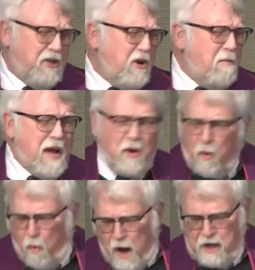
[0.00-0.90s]
and no matter
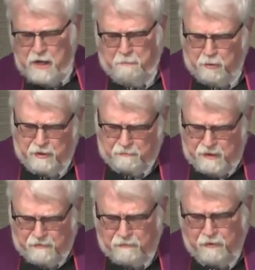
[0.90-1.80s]
what he put
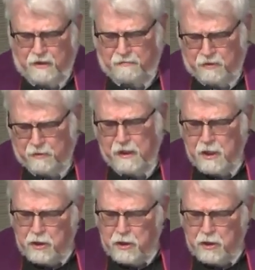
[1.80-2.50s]
in front of you,